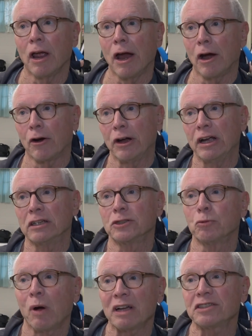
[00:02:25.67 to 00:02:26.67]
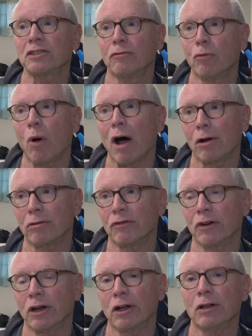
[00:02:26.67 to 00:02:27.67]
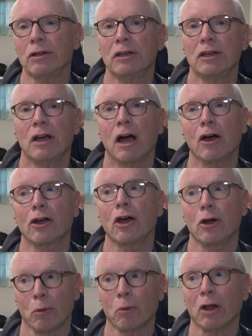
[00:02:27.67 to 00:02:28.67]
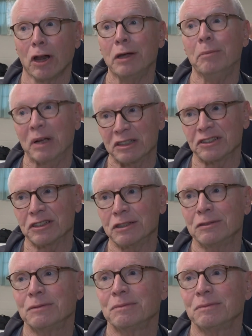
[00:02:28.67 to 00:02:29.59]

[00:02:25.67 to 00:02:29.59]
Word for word: areas west of Waterville are going to really miss it.